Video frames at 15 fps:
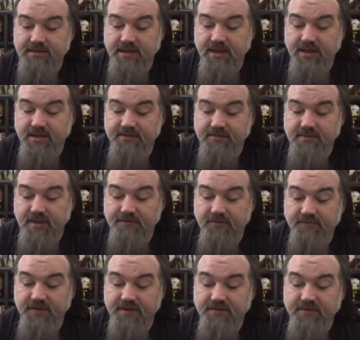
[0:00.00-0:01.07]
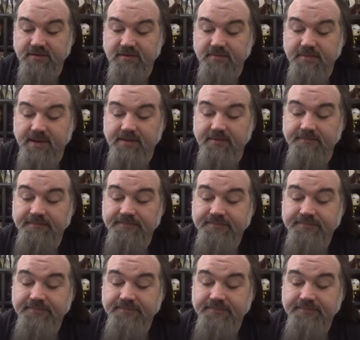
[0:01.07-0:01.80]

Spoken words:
Xavier figures that